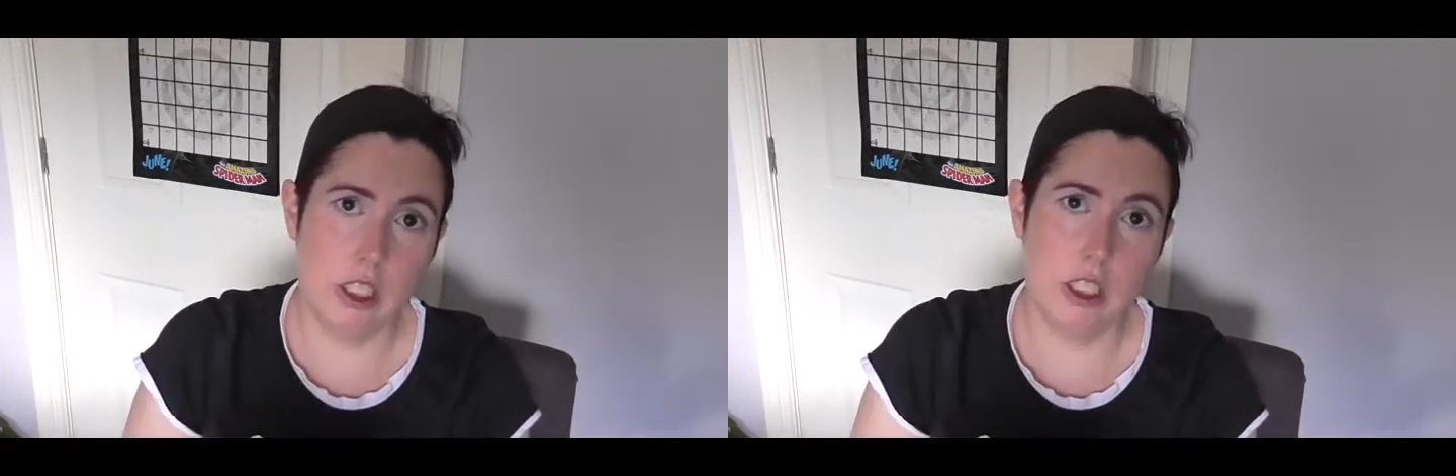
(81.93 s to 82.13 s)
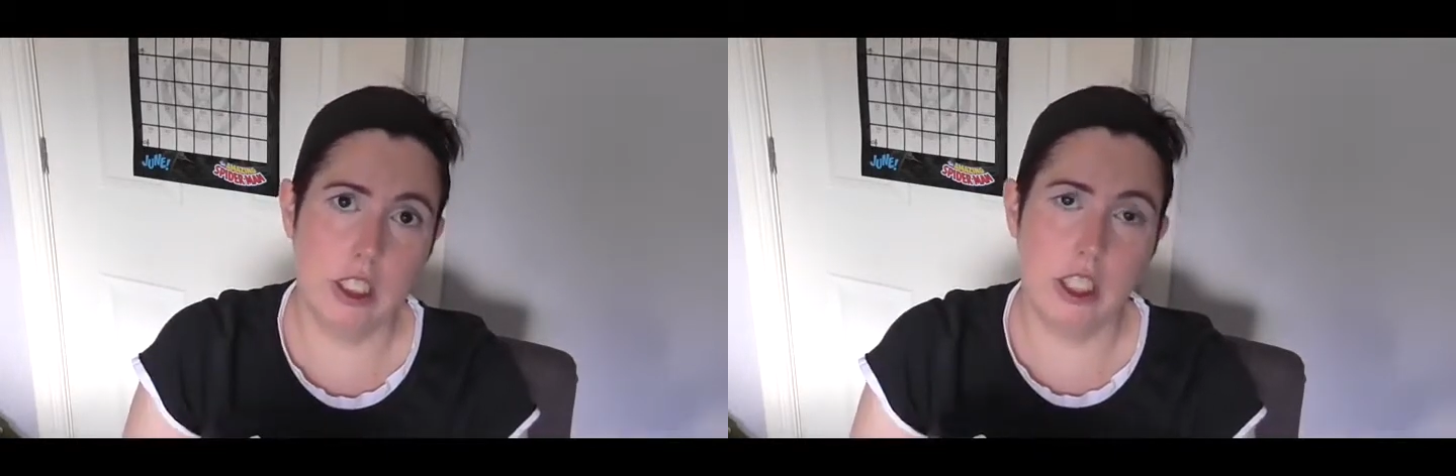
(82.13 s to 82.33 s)

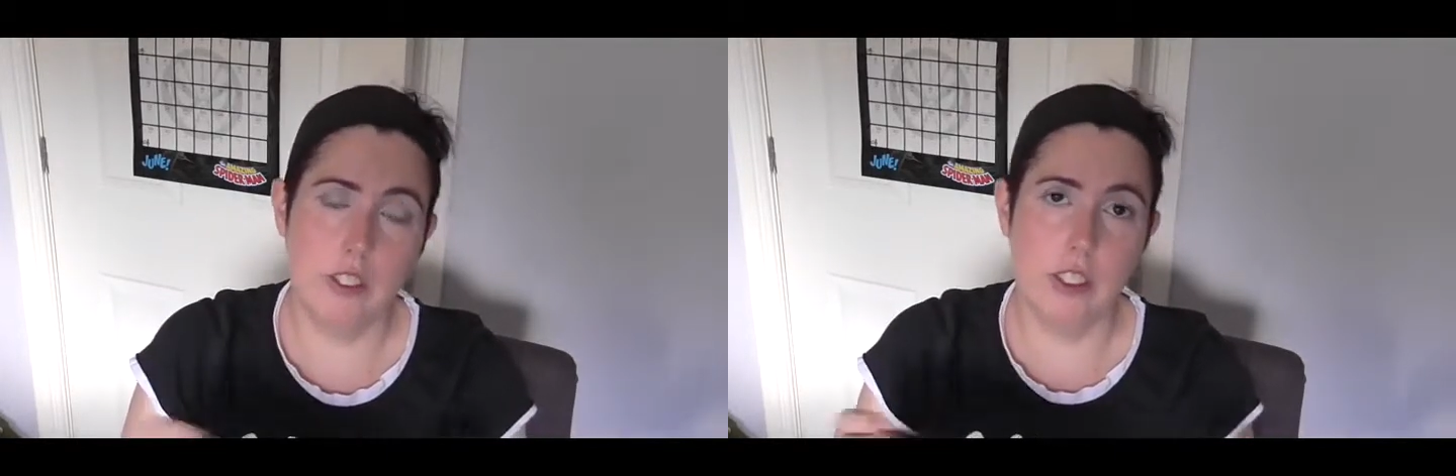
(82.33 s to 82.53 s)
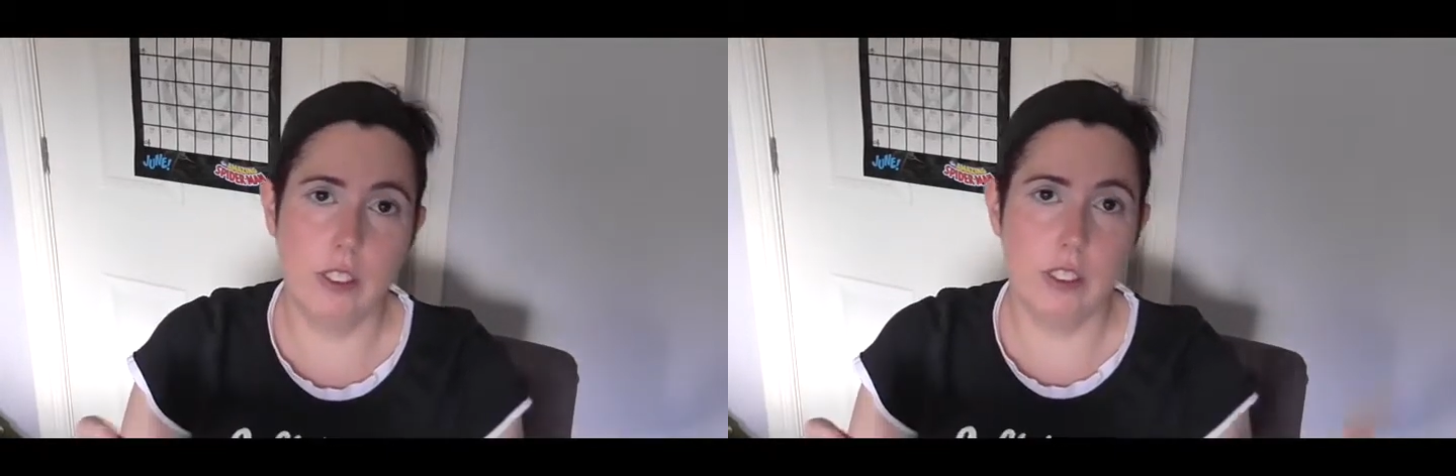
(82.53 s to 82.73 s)

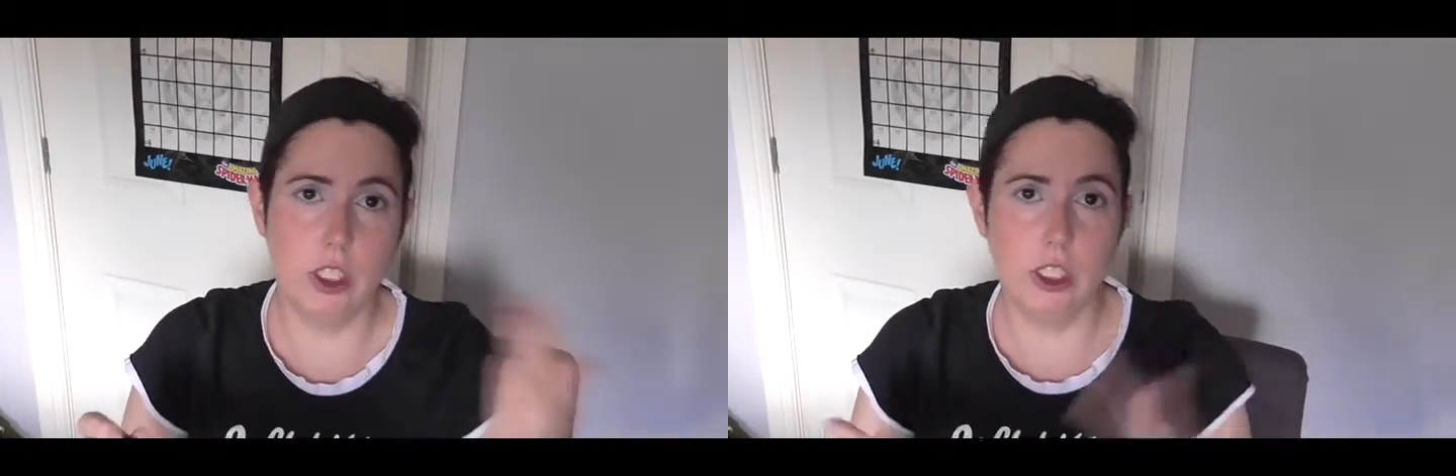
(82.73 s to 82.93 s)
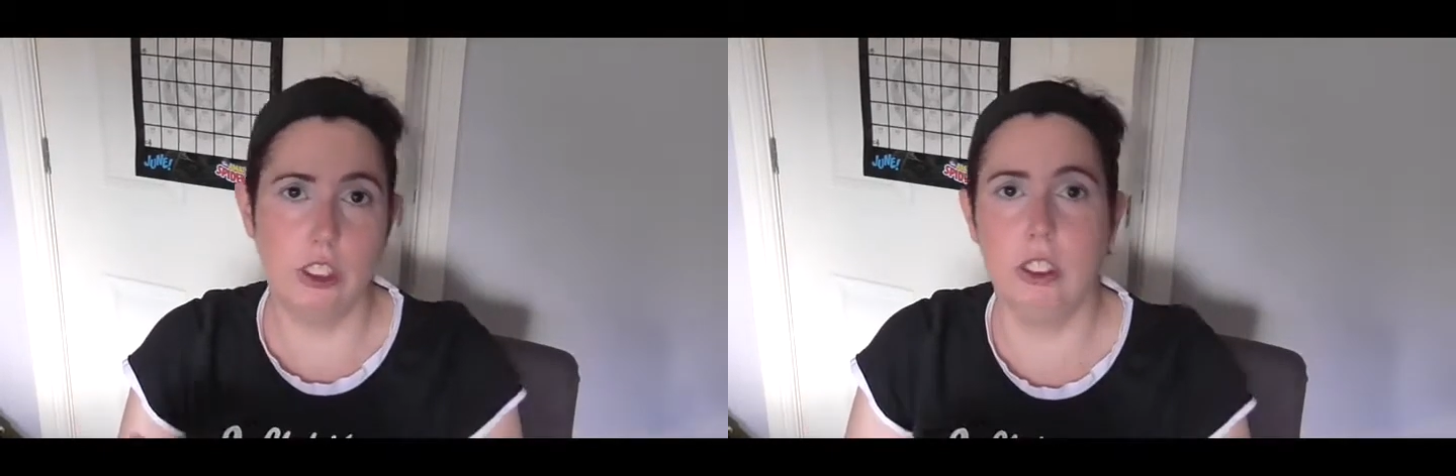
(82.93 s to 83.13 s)
Some people
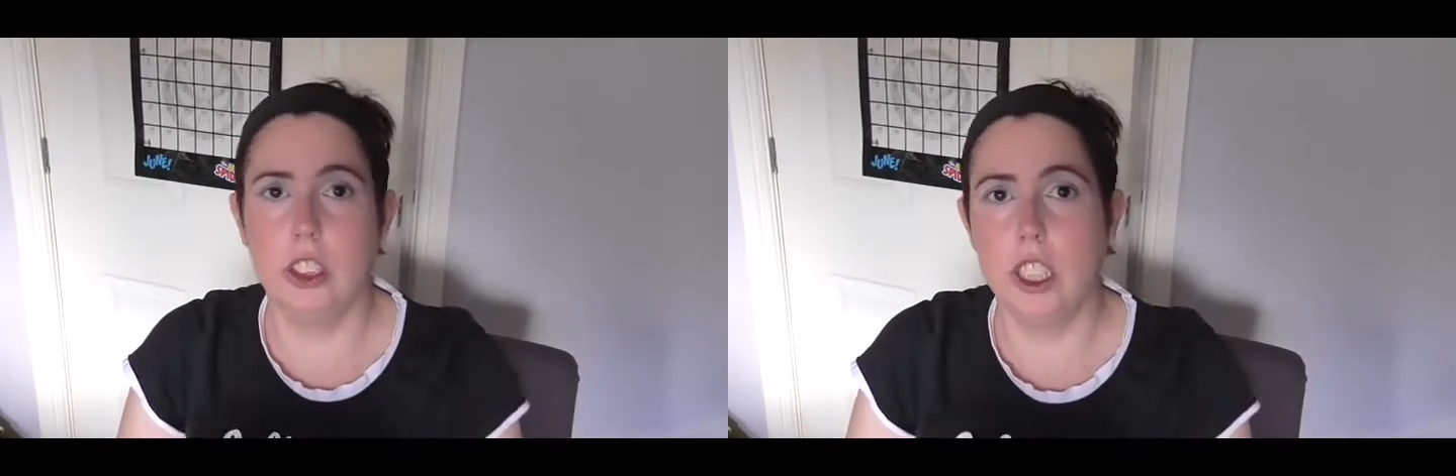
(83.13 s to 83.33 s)
choose